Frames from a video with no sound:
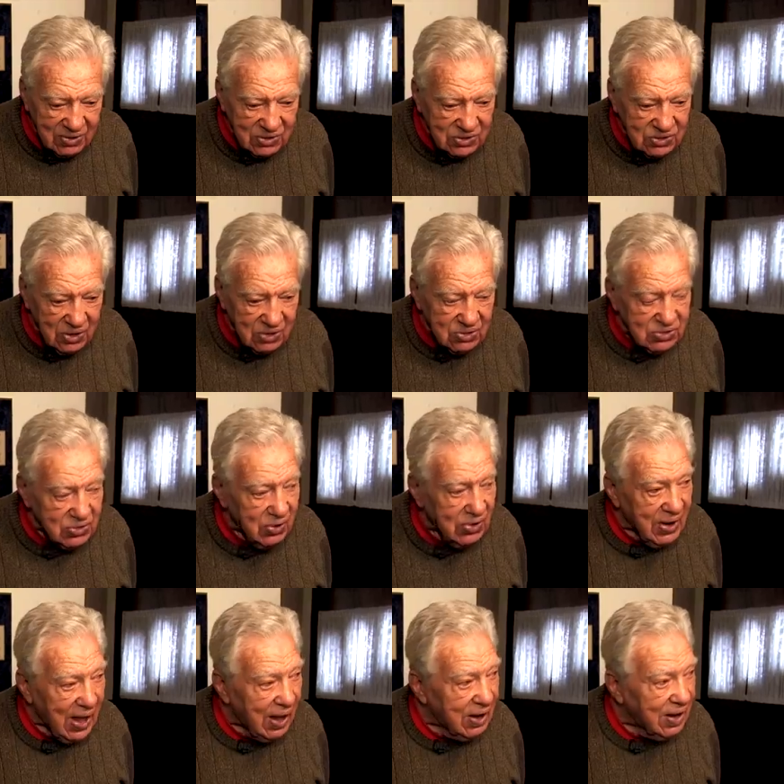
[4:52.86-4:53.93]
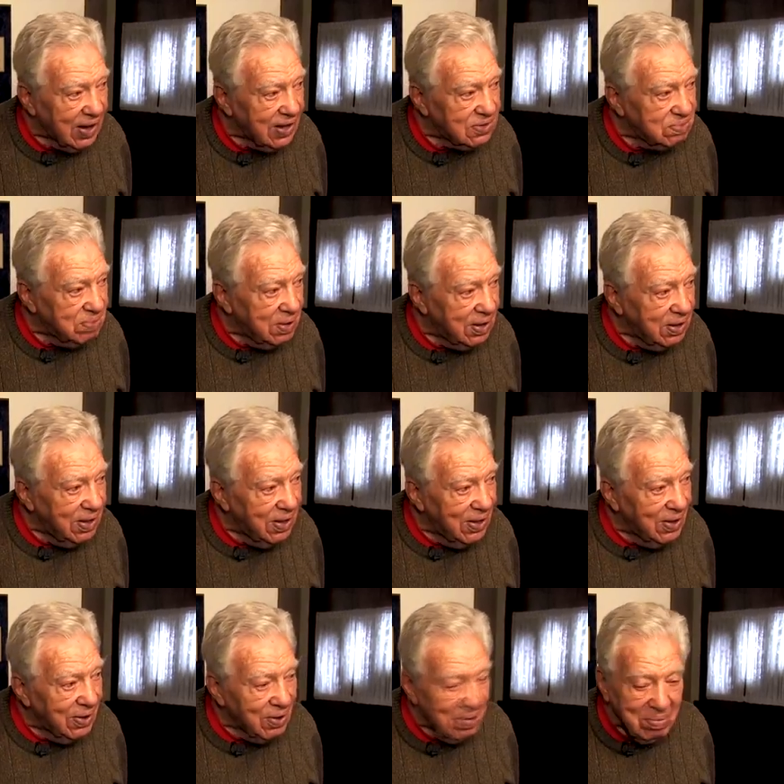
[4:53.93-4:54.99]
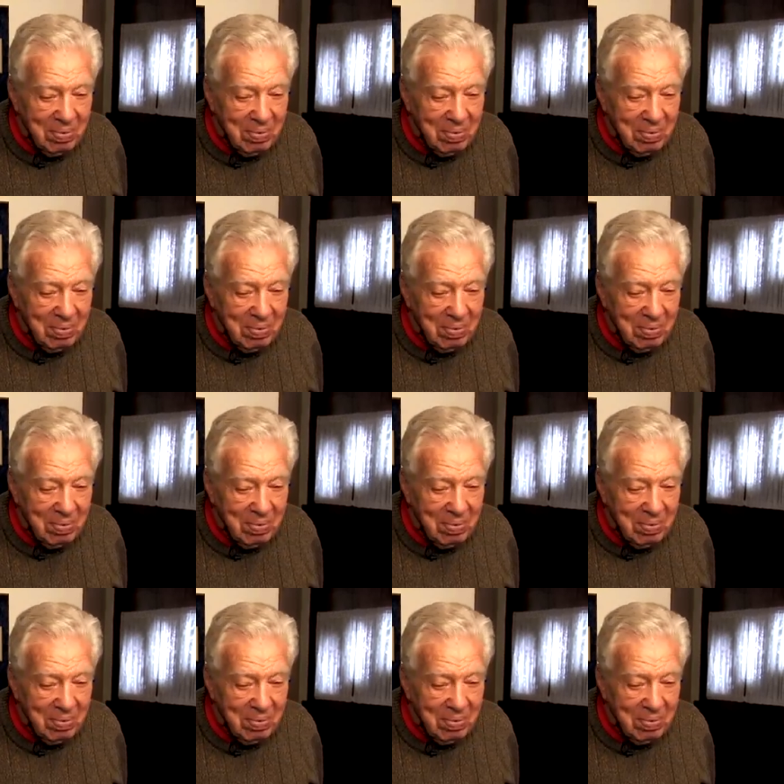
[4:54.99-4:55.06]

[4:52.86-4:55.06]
is the shirts going to outlast me, or